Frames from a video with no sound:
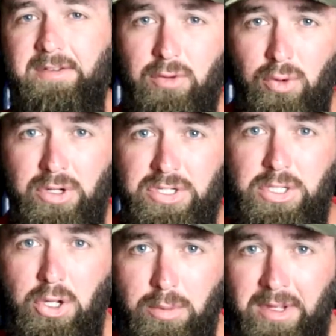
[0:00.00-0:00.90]
storage
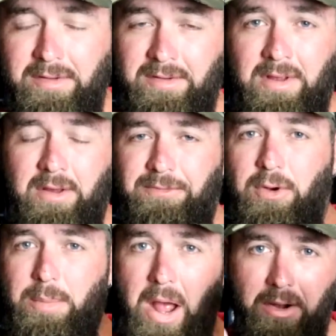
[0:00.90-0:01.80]
doobies
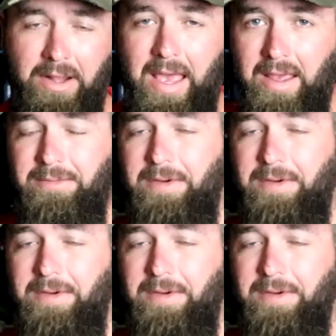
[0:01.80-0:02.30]
from HURACAN